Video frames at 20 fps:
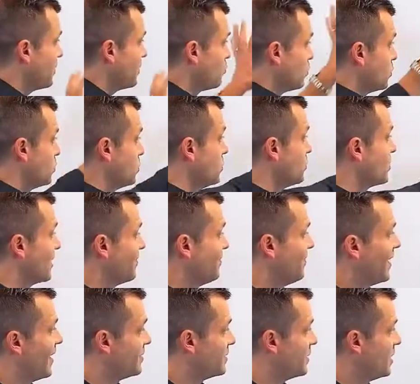they will look
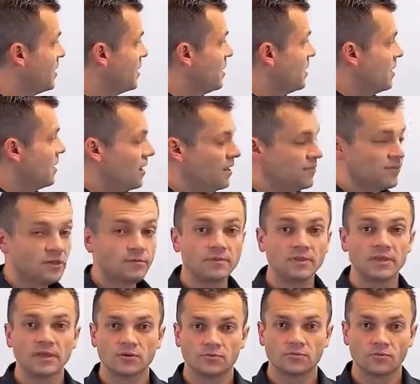at that and they'll
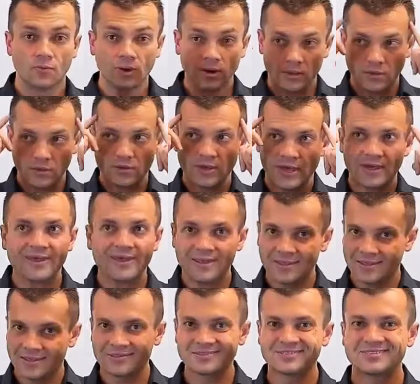be like, well, okay, I
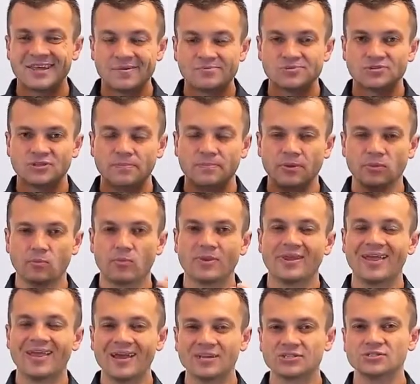get it conceptually, but
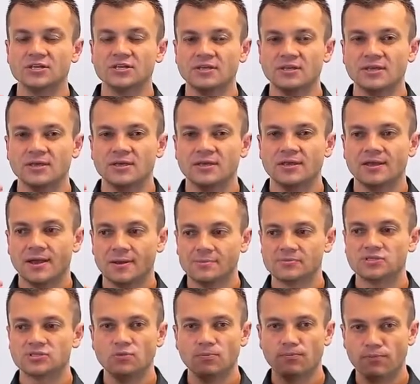when it actually
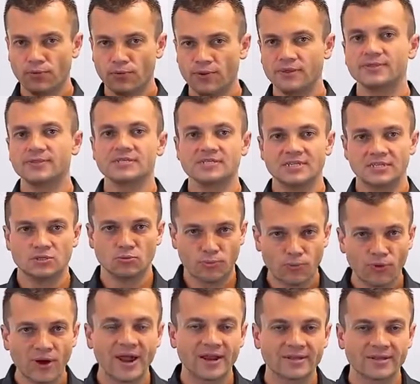comes to putting this into
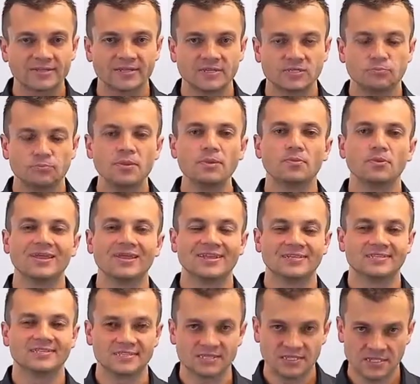practice, people
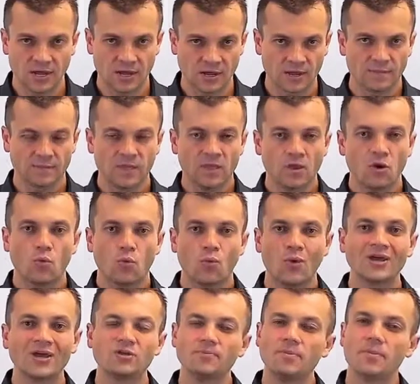get stuck.
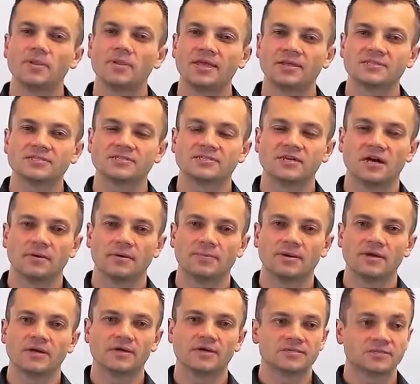Why do people get stuck?
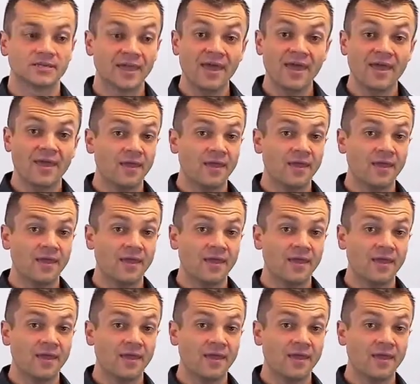Because